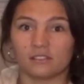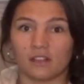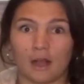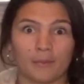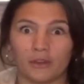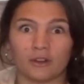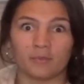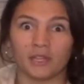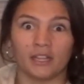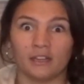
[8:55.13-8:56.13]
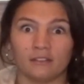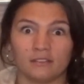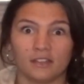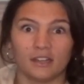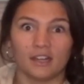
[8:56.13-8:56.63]
hopping on a plane
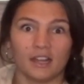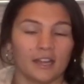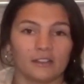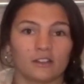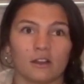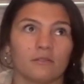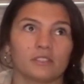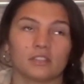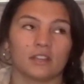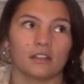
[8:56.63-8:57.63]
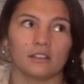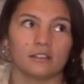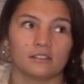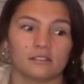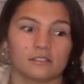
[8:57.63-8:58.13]
and going
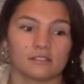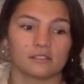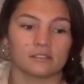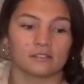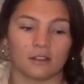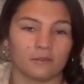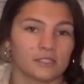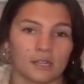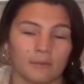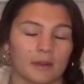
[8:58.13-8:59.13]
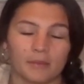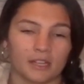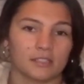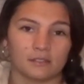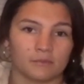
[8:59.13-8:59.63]
somewhere
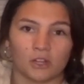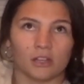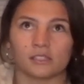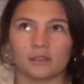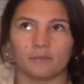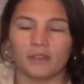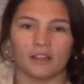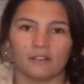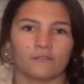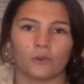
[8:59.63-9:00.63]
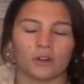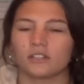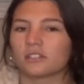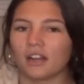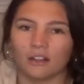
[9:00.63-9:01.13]
because it costs them
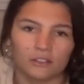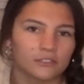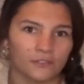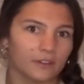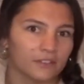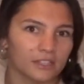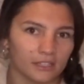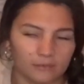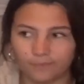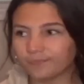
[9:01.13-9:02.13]
$400 for everything